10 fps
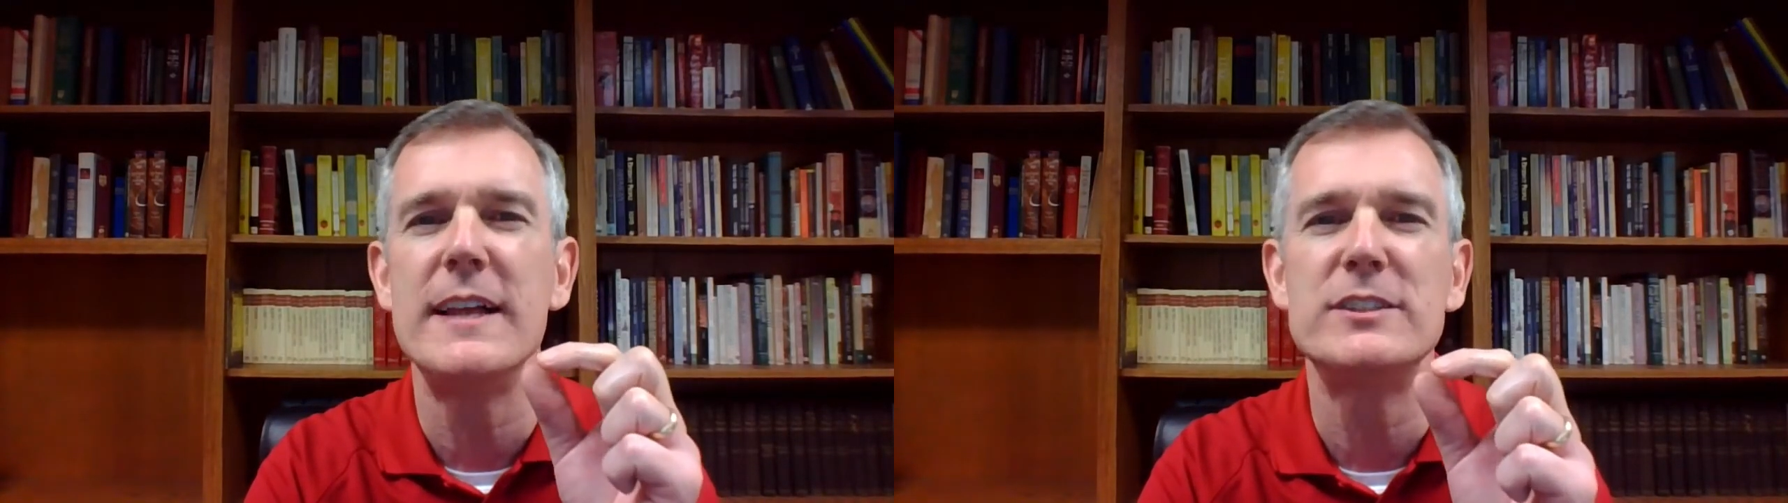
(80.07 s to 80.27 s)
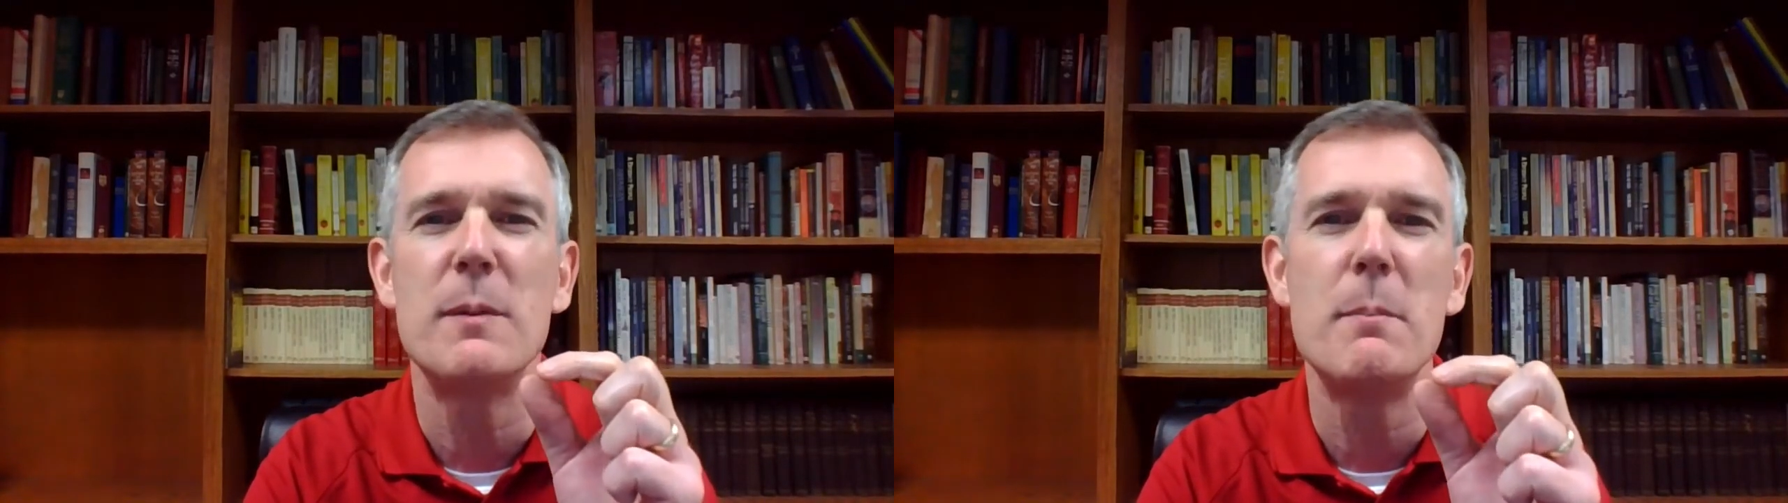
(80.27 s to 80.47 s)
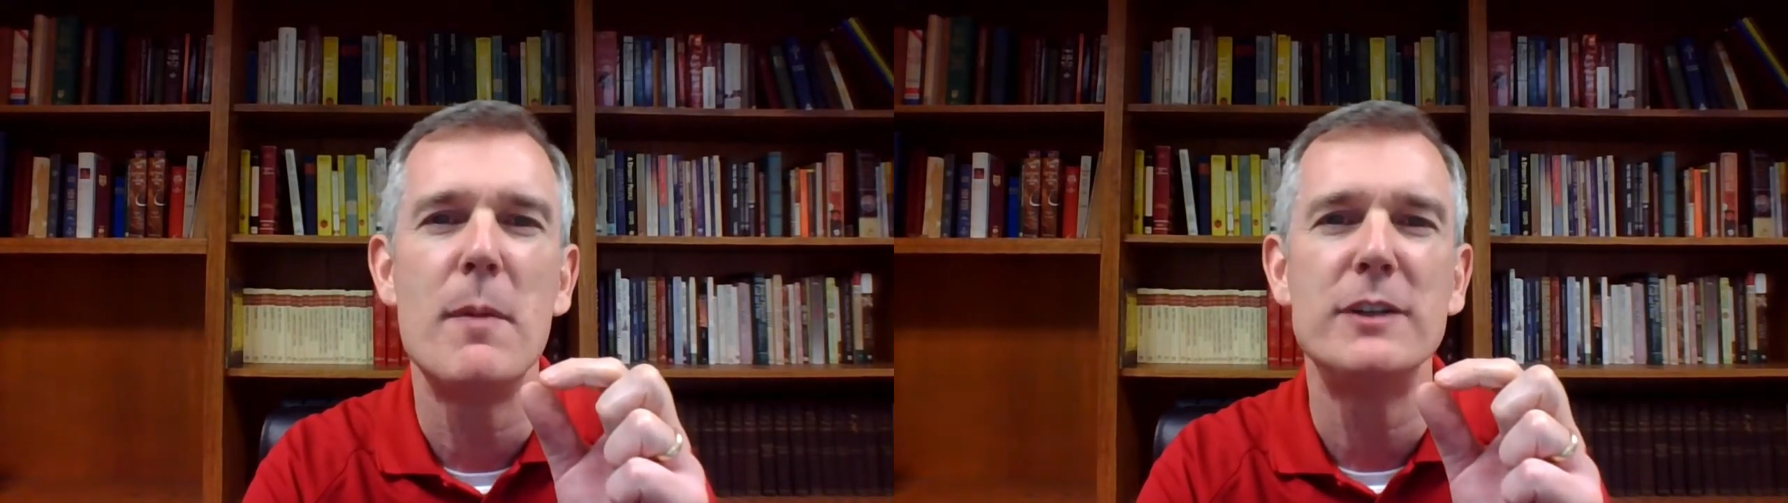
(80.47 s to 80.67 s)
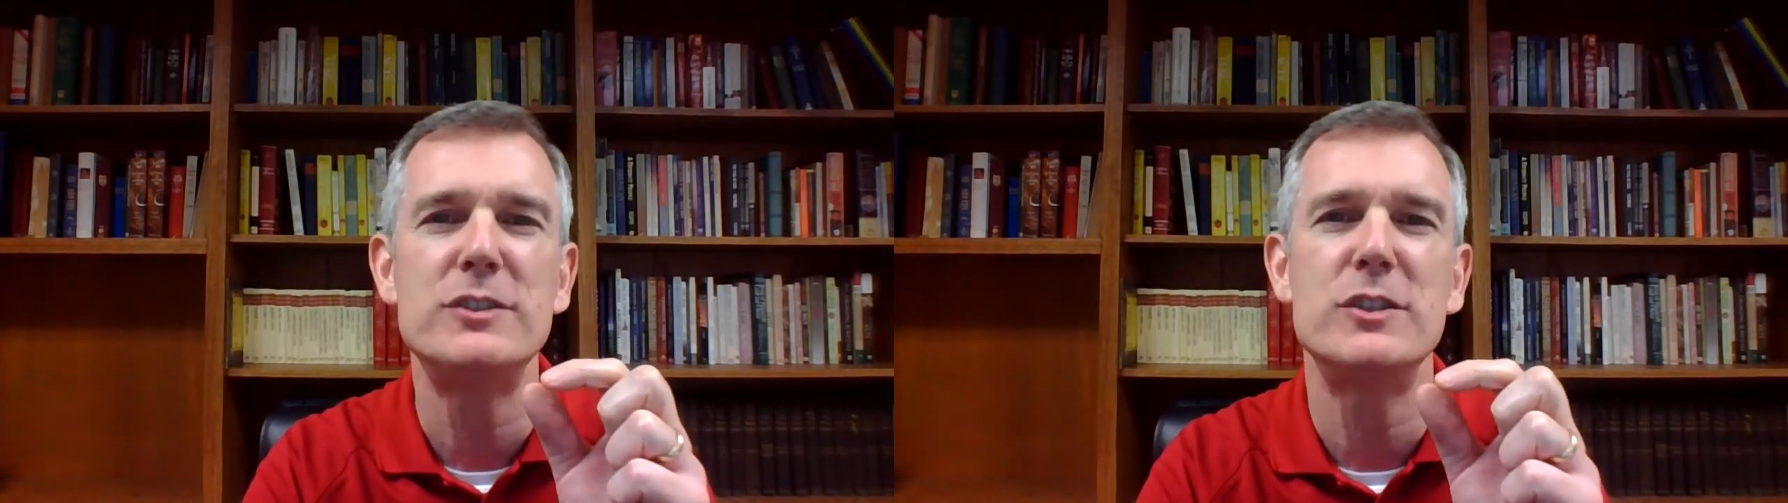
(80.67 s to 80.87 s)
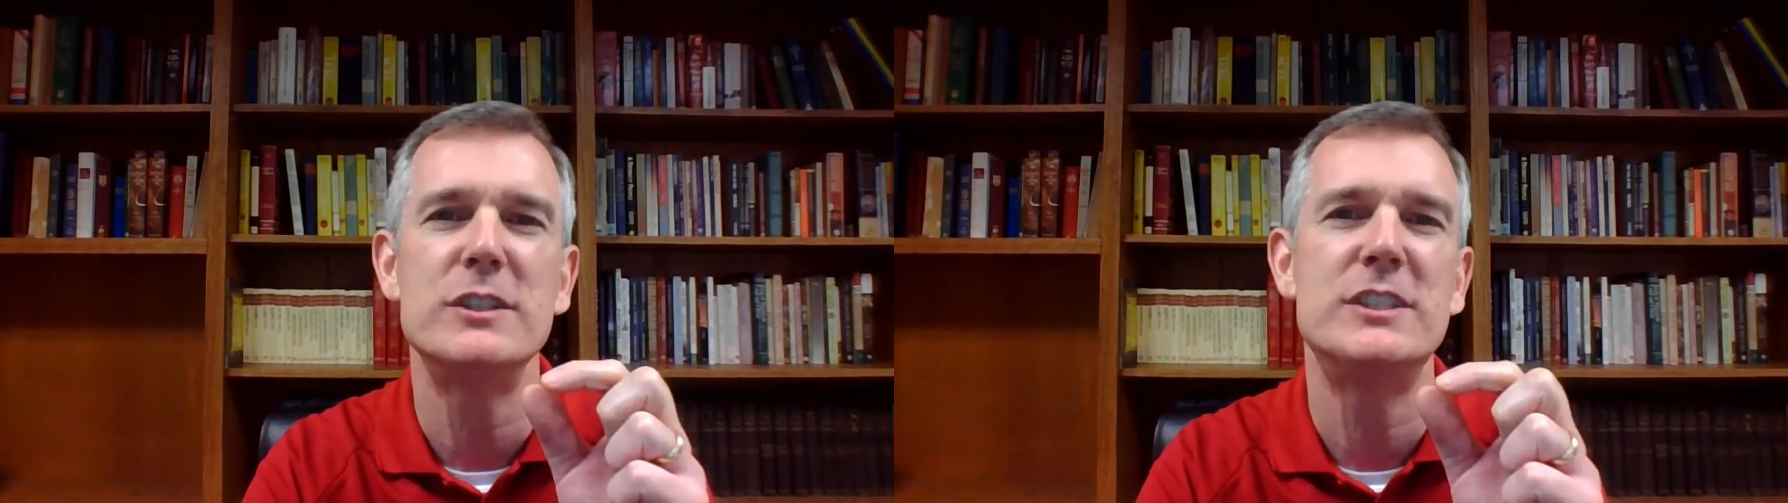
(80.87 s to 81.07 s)
as a
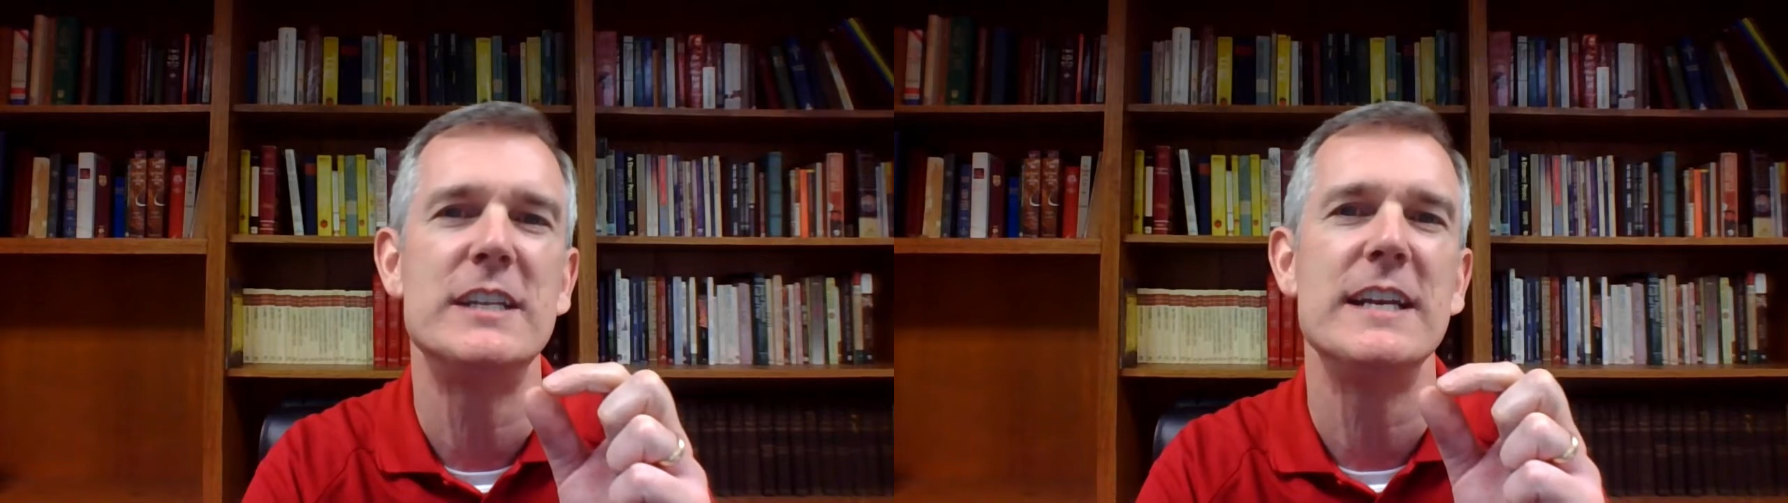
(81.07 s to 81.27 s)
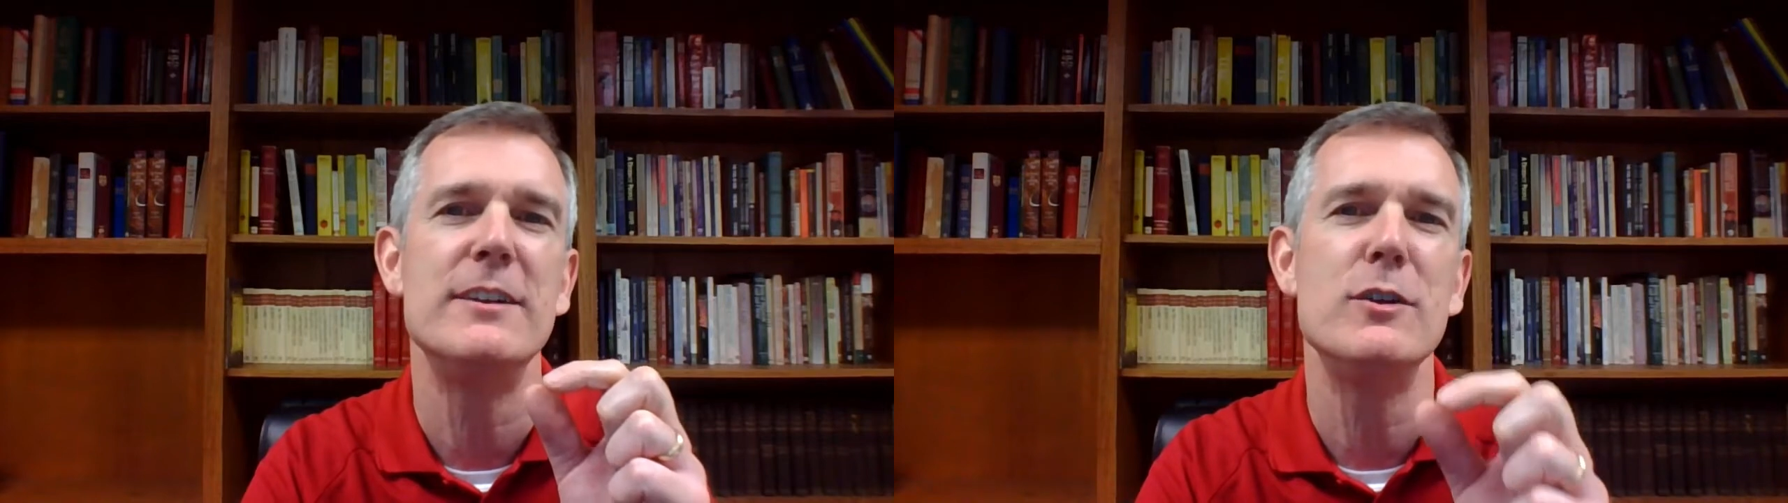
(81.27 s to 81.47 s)
mustard seed,